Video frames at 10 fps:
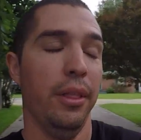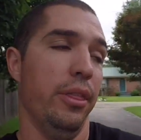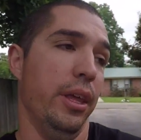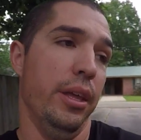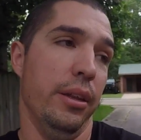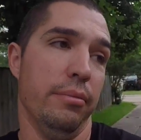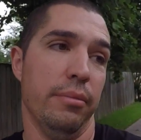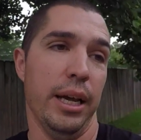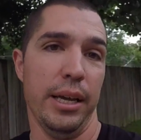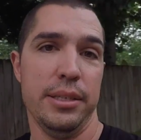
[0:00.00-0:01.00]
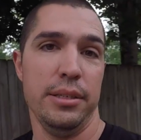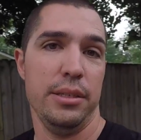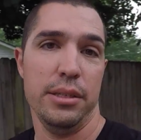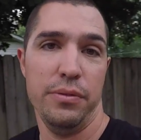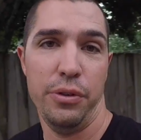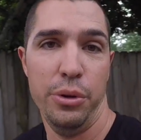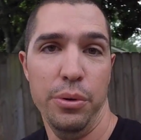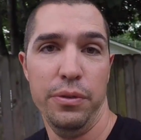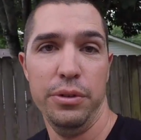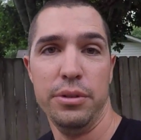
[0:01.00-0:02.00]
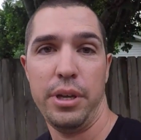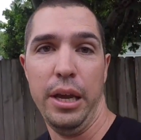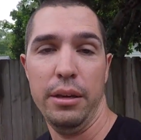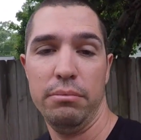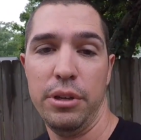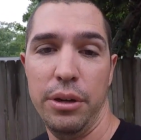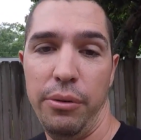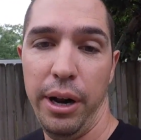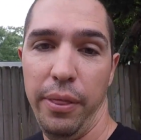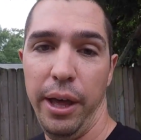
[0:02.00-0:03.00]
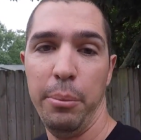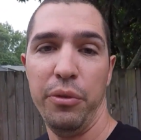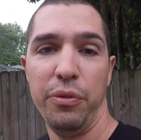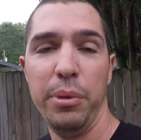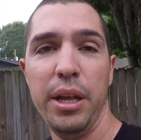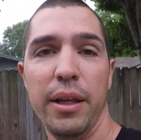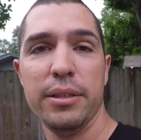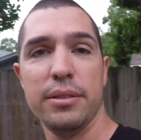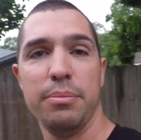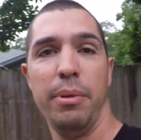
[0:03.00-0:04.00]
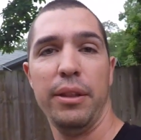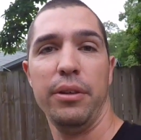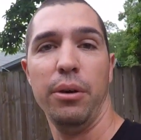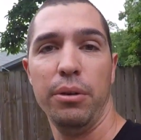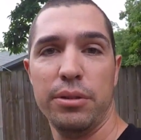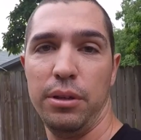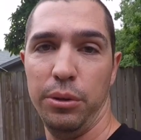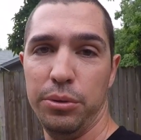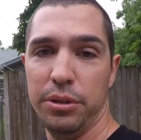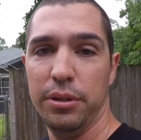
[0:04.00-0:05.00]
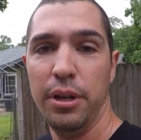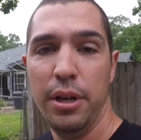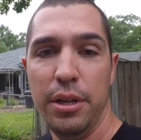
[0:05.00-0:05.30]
then I guess this isn't for you if you just can't get around that. But for me, that's about the only solution.